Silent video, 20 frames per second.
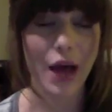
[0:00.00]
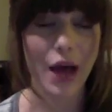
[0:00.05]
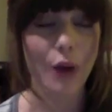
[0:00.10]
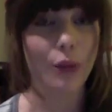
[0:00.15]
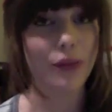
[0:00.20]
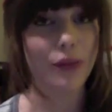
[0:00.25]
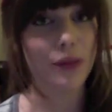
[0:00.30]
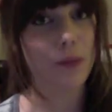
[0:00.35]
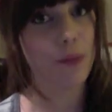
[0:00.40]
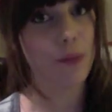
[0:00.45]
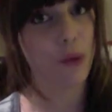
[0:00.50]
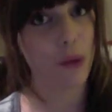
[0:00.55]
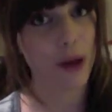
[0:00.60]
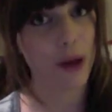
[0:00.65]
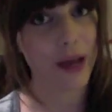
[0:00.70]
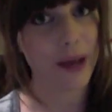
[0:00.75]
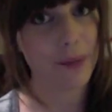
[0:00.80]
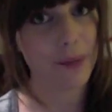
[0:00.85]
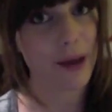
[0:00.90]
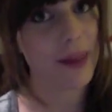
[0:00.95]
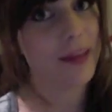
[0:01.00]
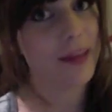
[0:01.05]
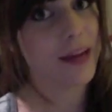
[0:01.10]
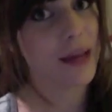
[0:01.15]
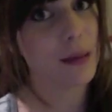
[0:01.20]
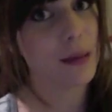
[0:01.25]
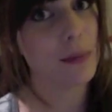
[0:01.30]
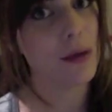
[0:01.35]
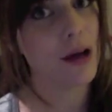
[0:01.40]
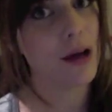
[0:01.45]
with a boy by the
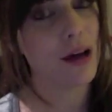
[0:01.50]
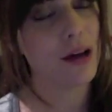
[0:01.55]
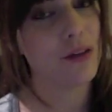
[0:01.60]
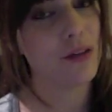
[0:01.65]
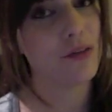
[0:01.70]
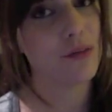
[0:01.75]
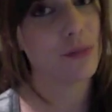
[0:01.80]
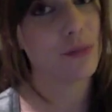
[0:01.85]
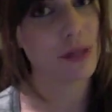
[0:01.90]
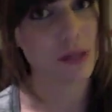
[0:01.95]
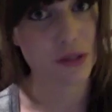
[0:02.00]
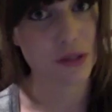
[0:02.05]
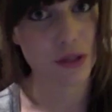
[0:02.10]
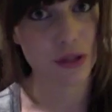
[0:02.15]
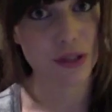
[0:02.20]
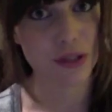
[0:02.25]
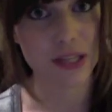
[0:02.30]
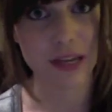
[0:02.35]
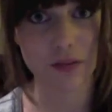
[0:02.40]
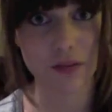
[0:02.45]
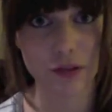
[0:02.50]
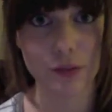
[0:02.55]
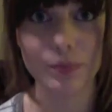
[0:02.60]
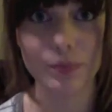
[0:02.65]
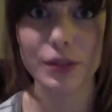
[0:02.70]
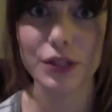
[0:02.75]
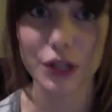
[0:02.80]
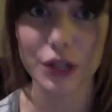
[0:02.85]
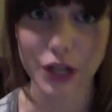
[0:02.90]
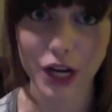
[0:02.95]
name of Mr. David
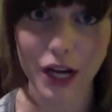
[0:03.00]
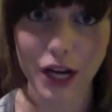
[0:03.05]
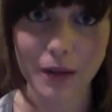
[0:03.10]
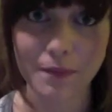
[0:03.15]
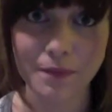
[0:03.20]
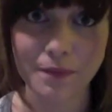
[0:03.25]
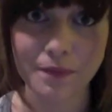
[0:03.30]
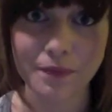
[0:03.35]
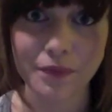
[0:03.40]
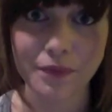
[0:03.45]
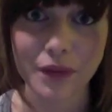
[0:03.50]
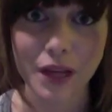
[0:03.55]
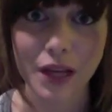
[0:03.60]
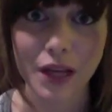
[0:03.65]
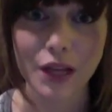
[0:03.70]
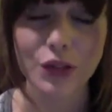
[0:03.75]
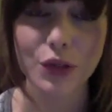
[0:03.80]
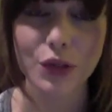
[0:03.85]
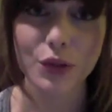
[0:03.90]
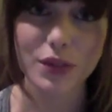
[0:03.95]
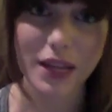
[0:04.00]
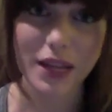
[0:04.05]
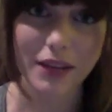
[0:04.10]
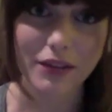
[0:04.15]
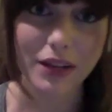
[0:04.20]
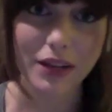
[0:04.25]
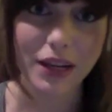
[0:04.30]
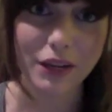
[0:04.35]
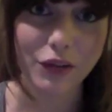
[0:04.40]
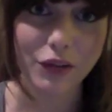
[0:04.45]
Peterka. So
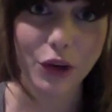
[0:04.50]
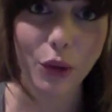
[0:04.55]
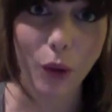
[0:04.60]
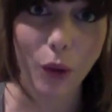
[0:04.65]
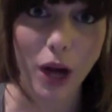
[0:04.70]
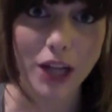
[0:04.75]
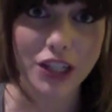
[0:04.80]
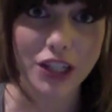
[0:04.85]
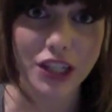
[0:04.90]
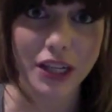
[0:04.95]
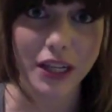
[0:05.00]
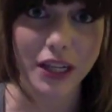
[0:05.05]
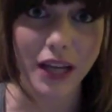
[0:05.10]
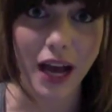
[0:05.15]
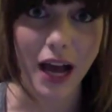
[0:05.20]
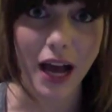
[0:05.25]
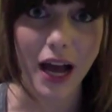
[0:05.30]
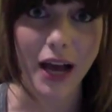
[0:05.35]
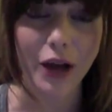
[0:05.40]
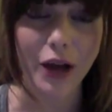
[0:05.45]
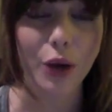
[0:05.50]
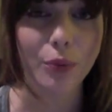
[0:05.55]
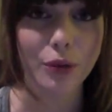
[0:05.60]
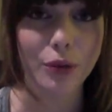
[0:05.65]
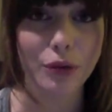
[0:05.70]
David, if you're watching, I hope you